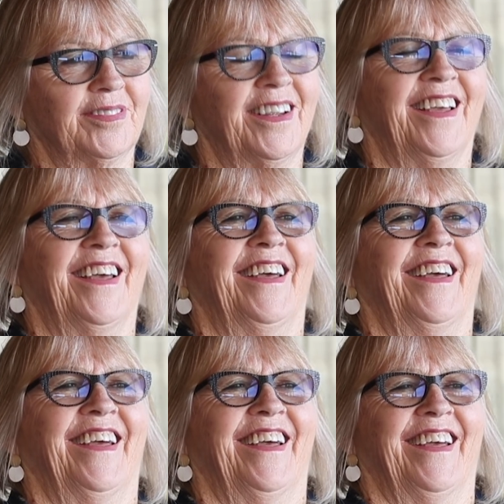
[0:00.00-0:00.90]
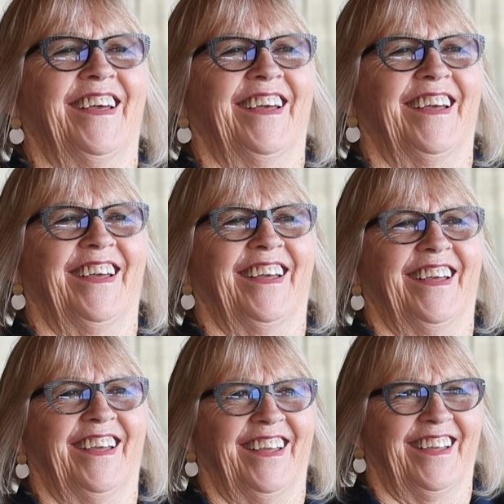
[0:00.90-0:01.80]
if you
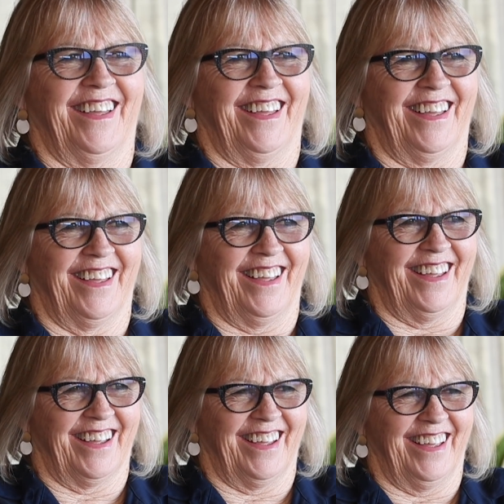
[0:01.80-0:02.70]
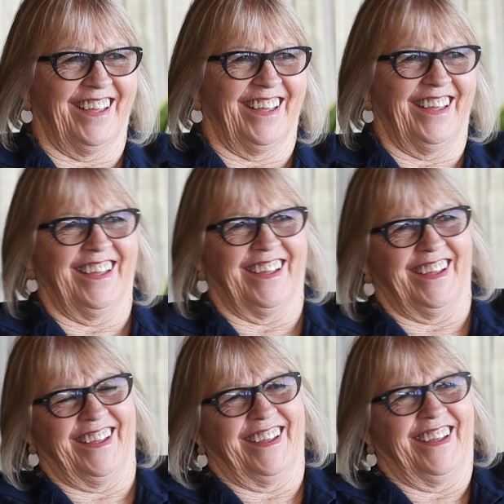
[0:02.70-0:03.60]
don't go on Facebook, you obviously don't do
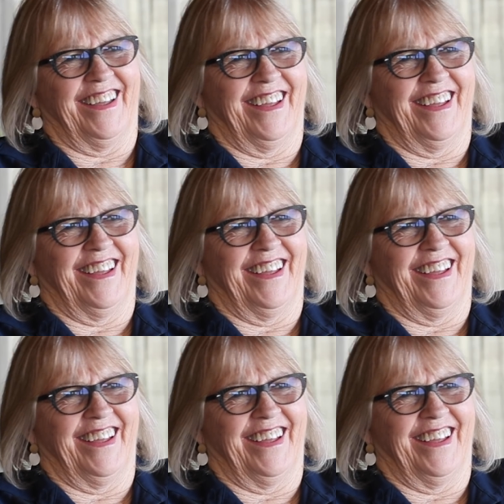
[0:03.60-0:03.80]
social media.